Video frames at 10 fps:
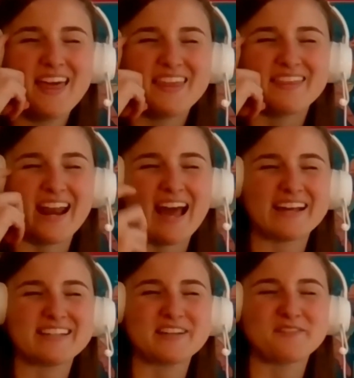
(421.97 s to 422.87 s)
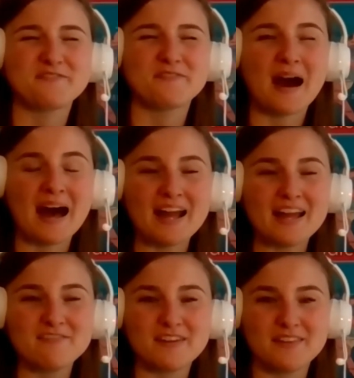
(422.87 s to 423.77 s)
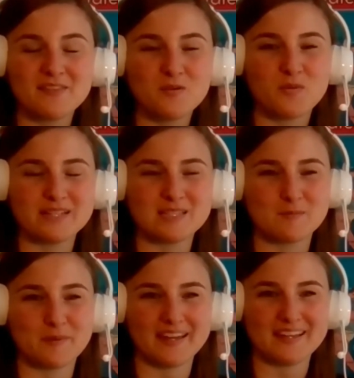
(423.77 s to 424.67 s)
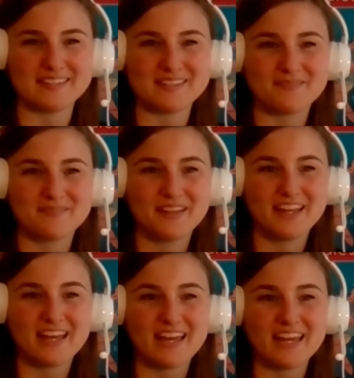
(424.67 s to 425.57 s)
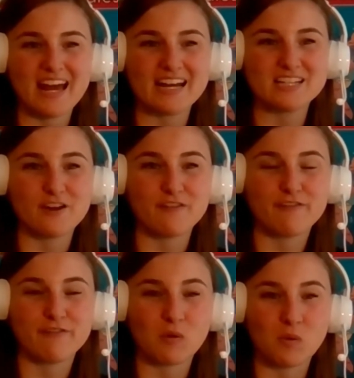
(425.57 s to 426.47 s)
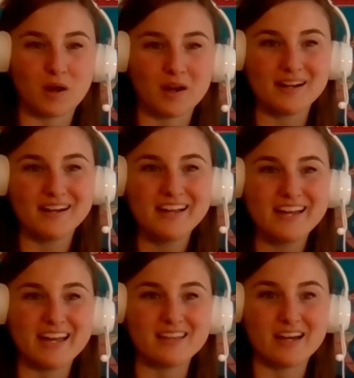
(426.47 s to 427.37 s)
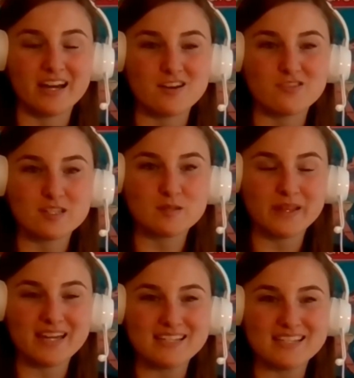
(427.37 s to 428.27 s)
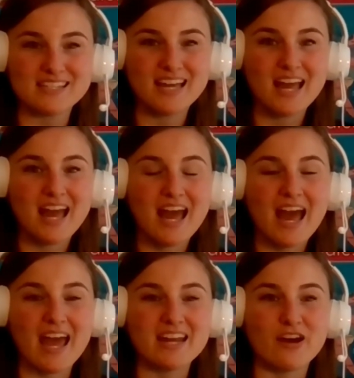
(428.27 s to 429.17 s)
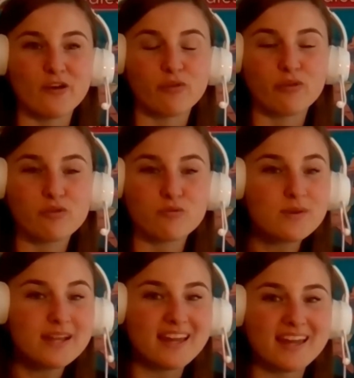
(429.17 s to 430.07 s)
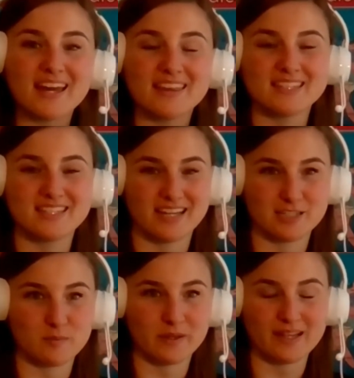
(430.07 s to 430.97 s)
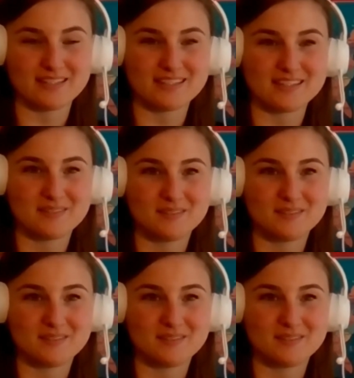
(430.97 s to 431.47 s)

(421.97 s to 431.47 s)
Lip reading: that has a 5 in the ones place. It has a 4 in the hundreds place and a 3 in the tens place.